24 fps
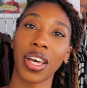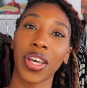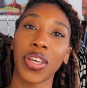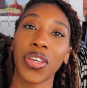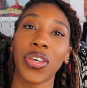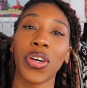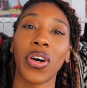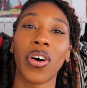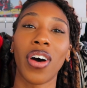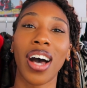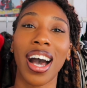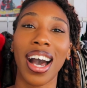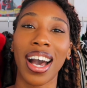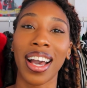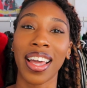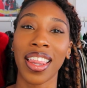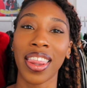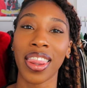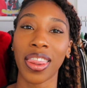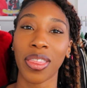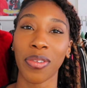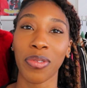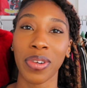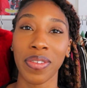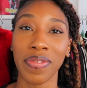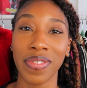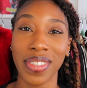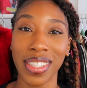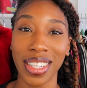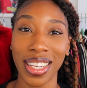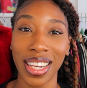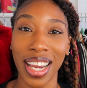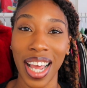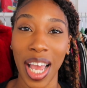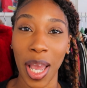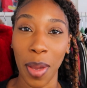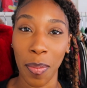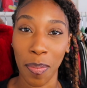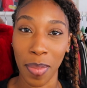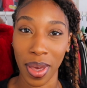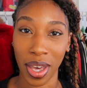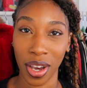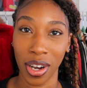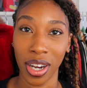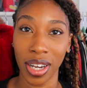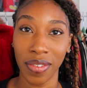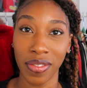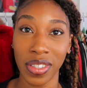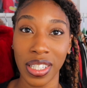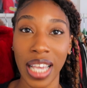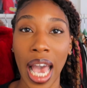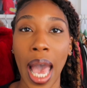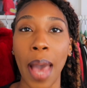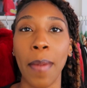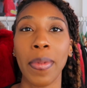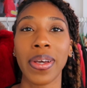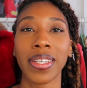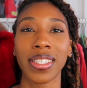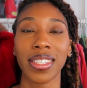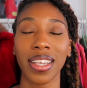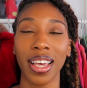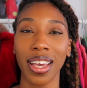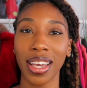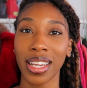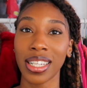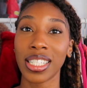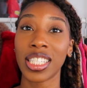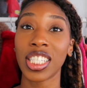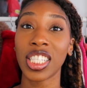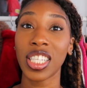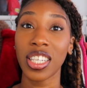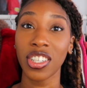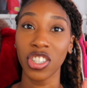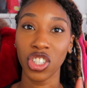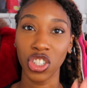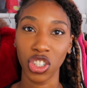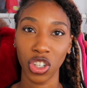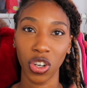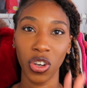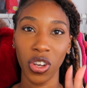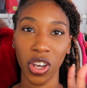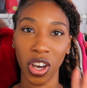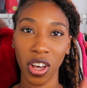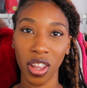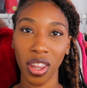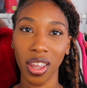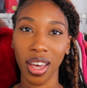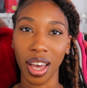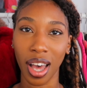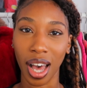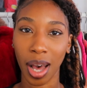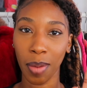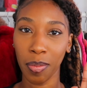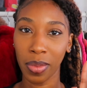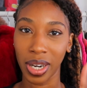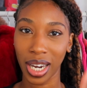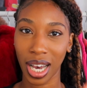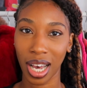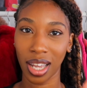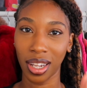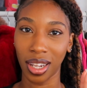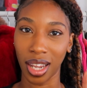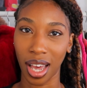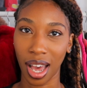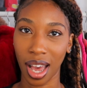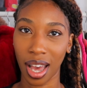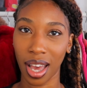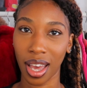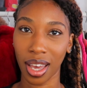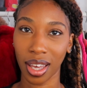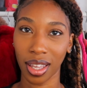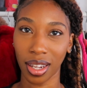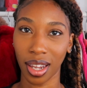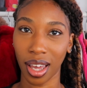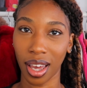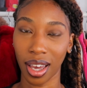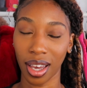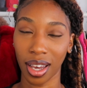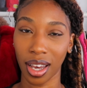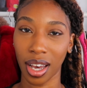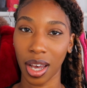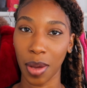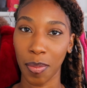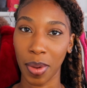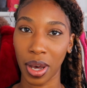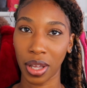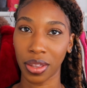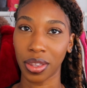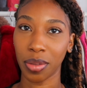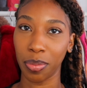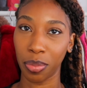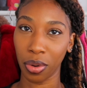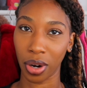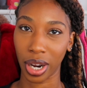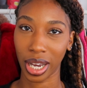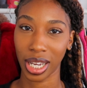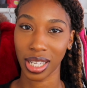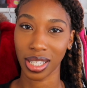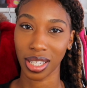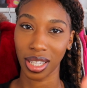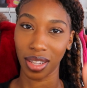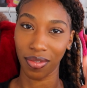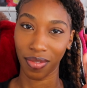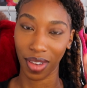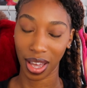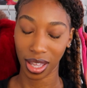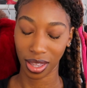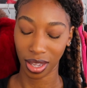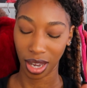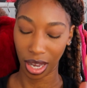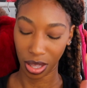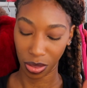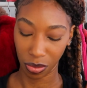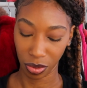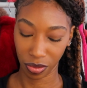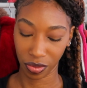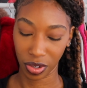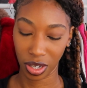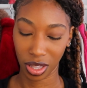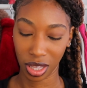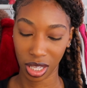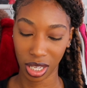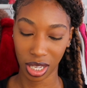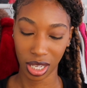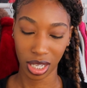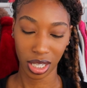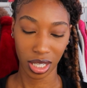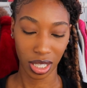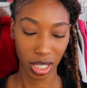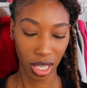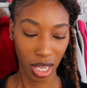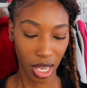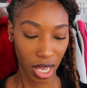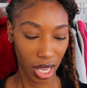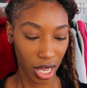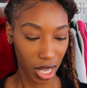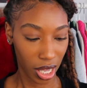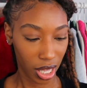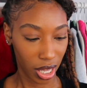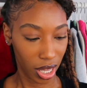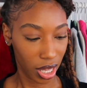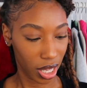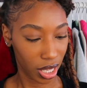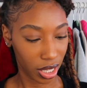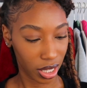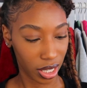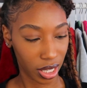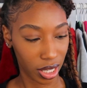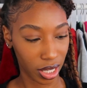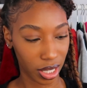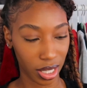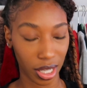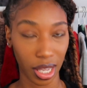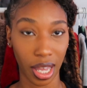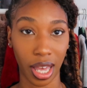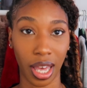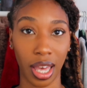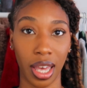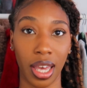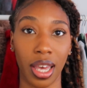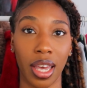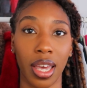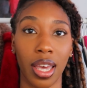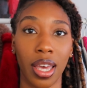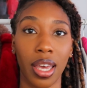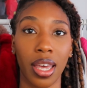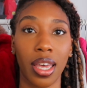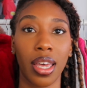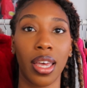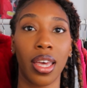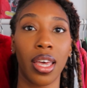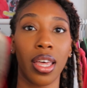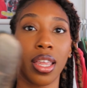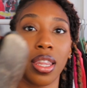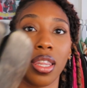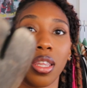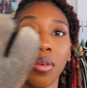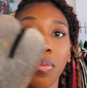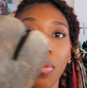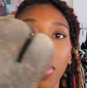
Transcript: Y'all, I thrifted a pair of tabis. And to show y'all that I'm not lying like about the price and the fact that I thrifted these, this is like the